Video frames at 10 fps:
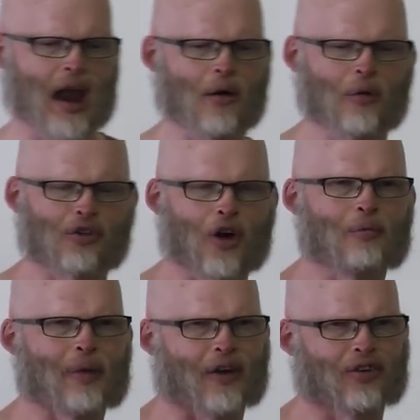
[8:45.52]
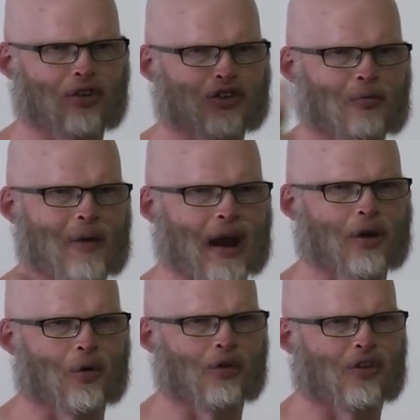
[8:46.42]
now I was going back to the Germanic
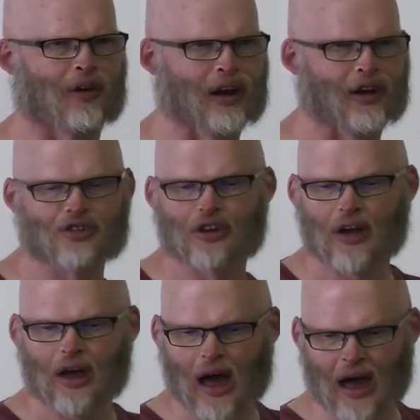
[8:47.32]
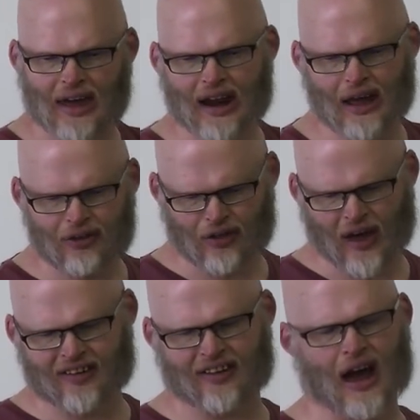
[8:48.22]
roots of English and getting into
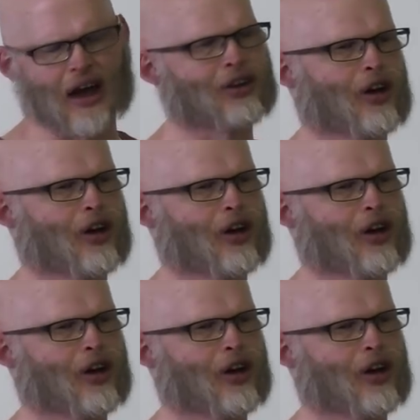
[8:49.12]
that side